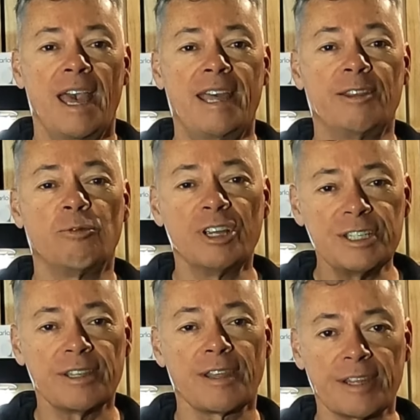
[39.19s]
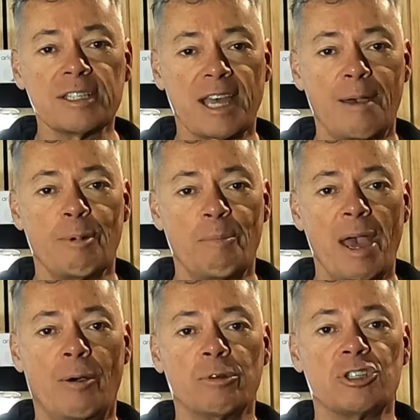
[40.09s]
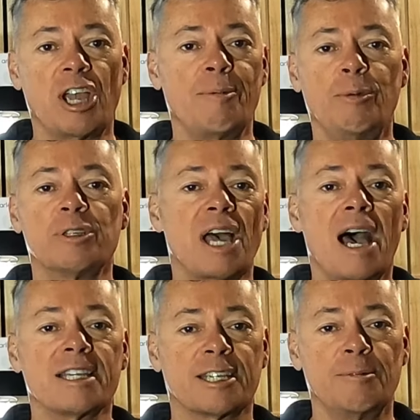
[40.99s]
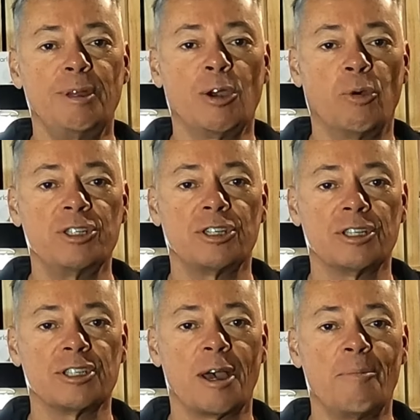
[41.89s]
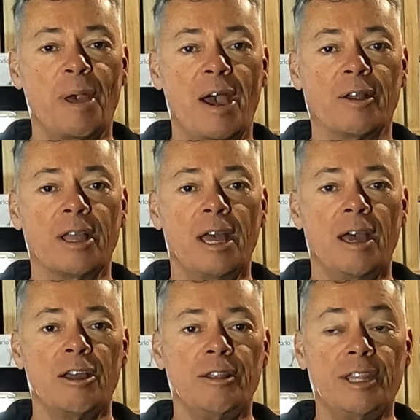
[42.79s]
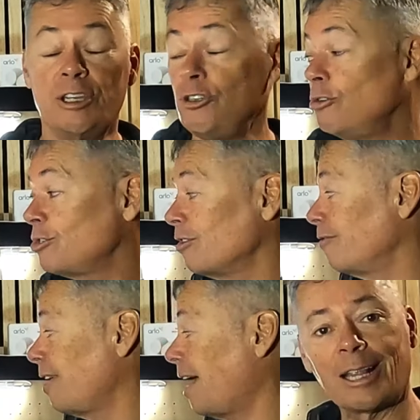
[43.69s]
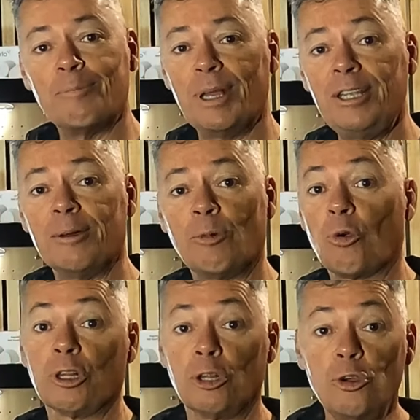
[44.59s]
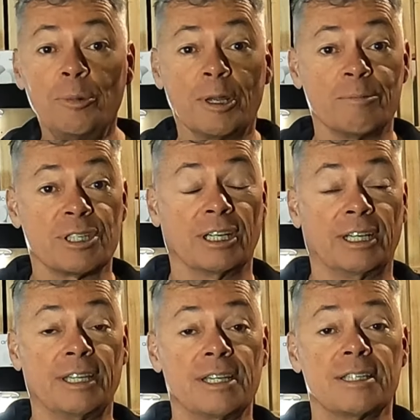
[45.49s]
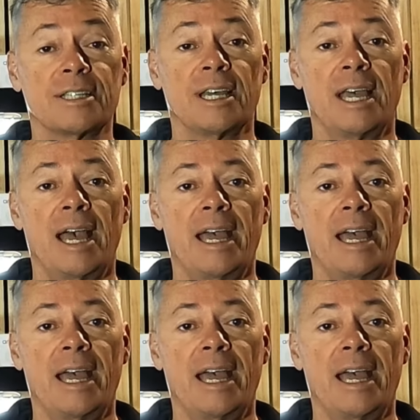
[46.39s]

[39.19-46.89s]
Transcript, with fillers: And the reason that this came about was Jamie was asking me questions about the use of aluminium or aluminum cylinders